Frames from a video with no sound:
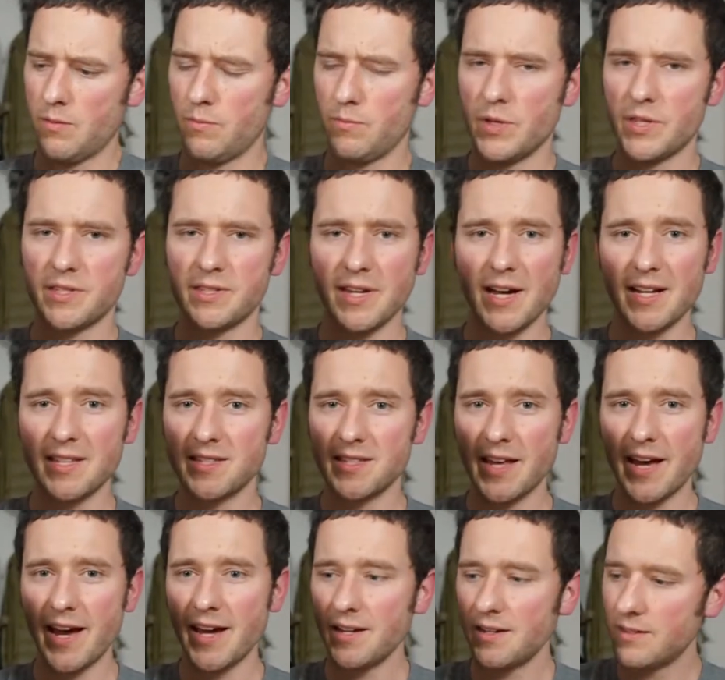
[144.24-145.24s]
Besides
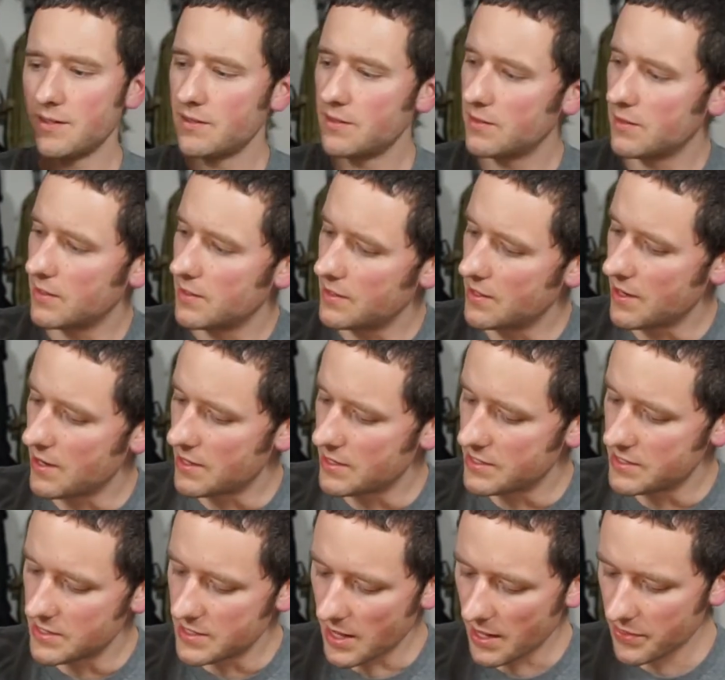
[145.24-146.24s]
that,
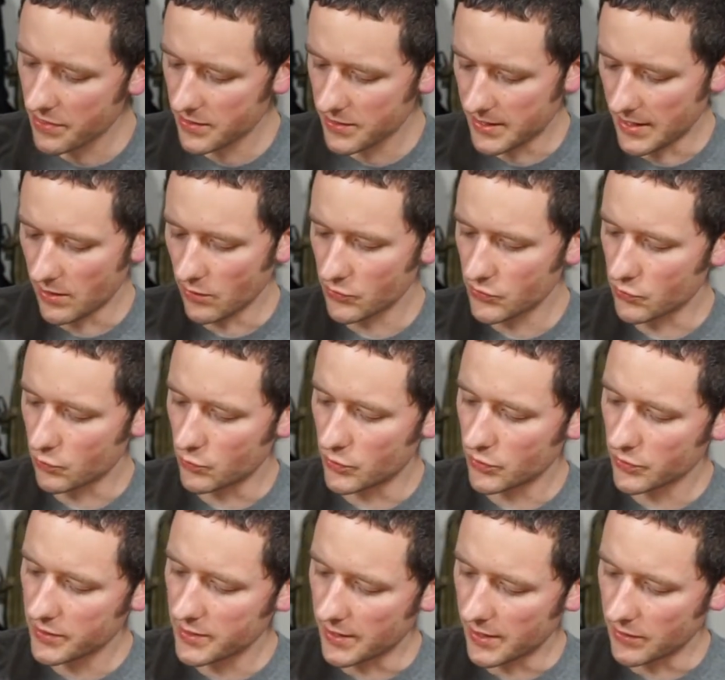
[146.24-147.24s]
nothing else
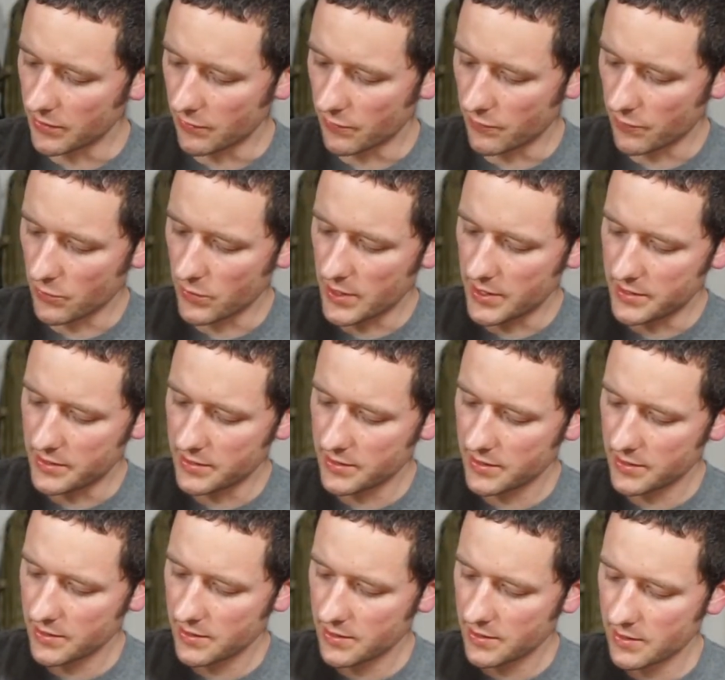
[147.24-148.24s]
really on the front.
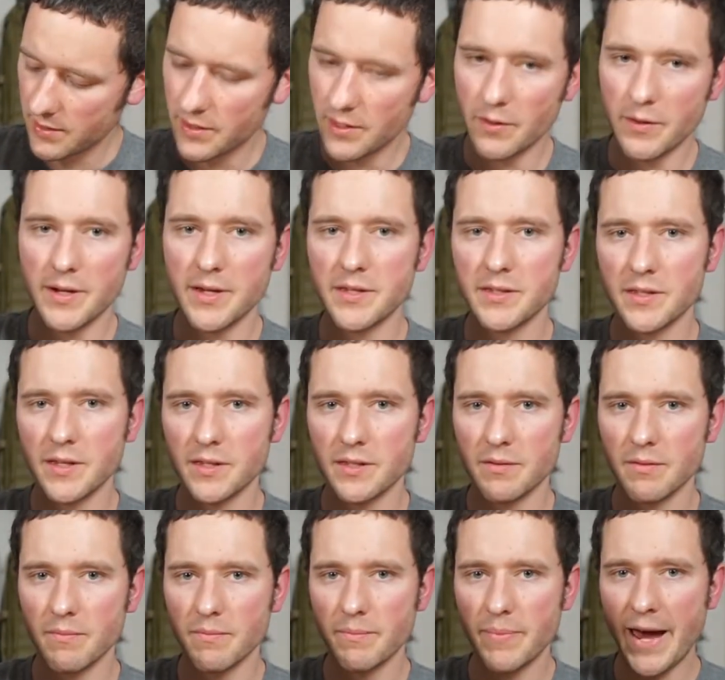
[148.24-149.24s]
There is
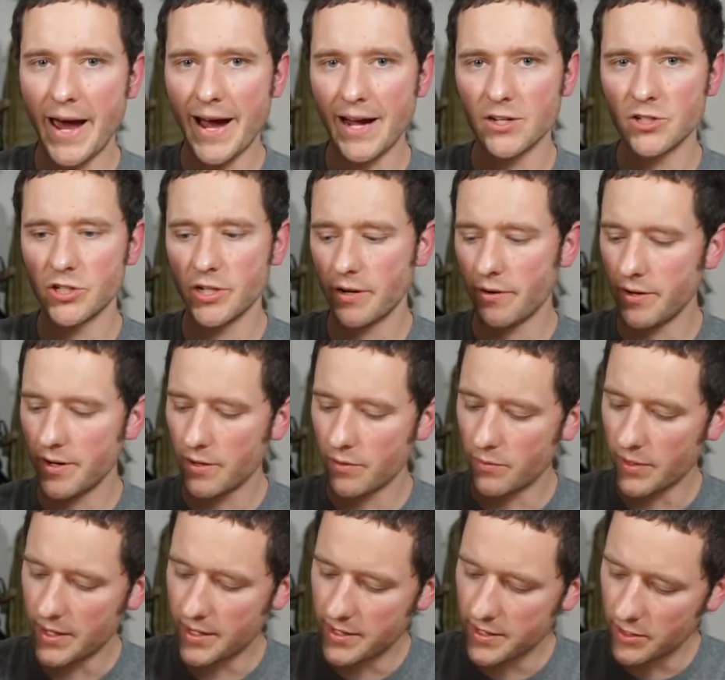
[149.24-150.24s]
this patch area
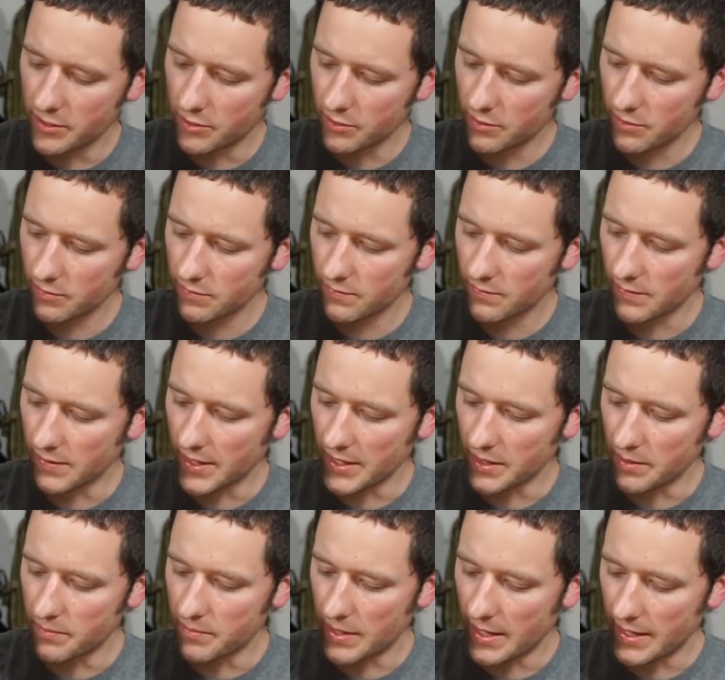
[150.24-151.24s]
right here
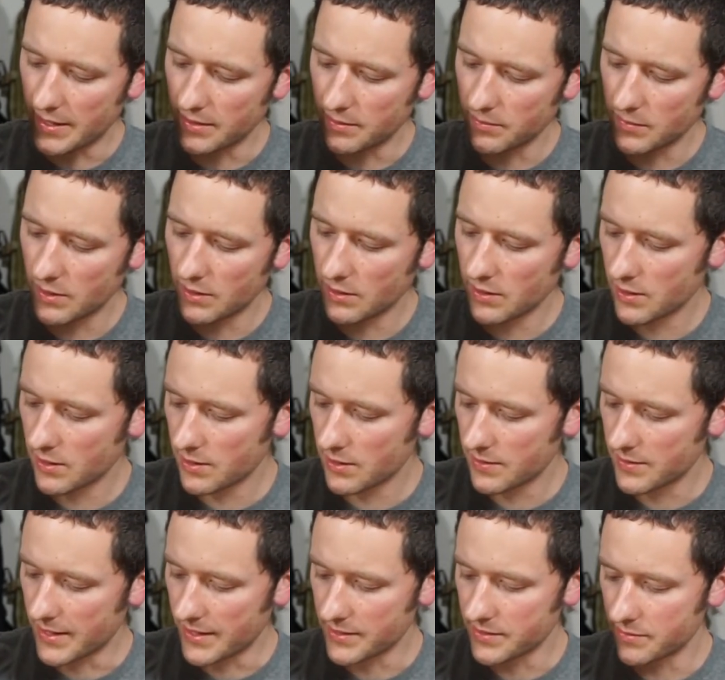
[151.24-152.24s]
on the bottom
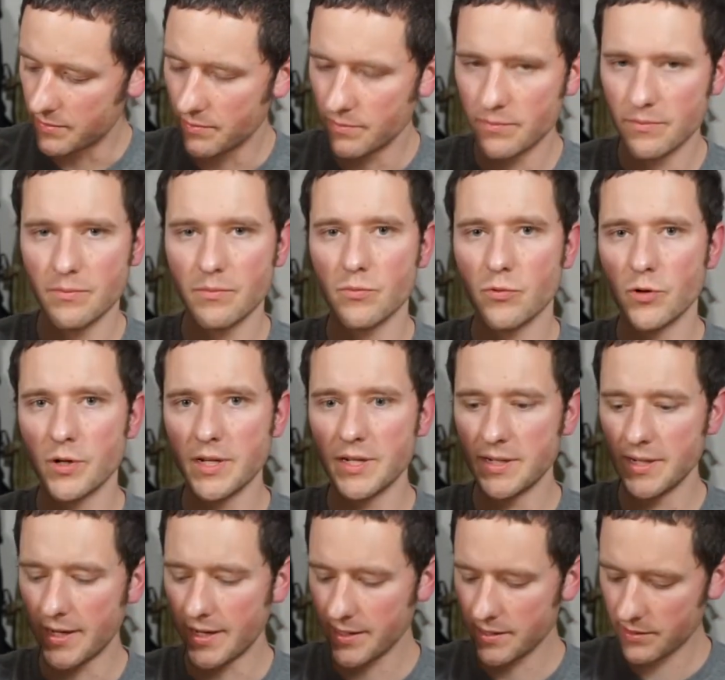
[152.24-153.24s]
that's pretty
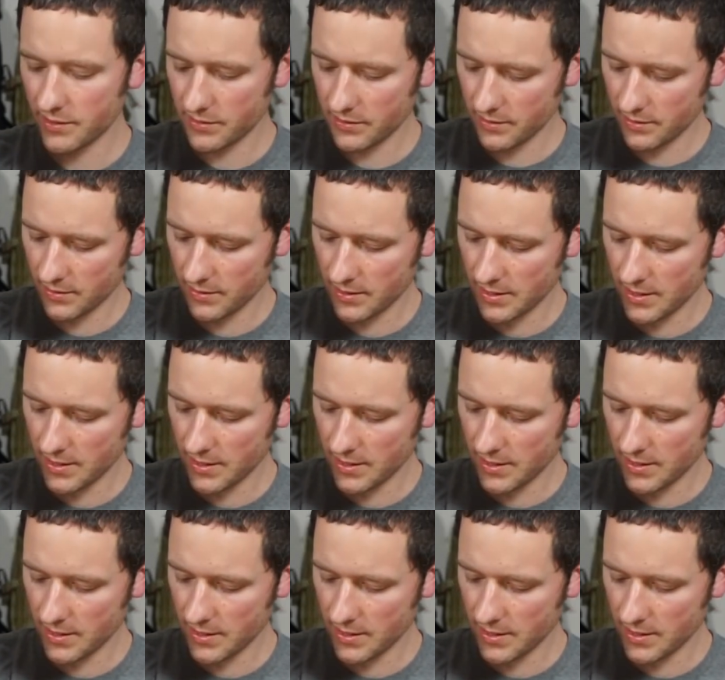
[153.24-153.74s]
nice.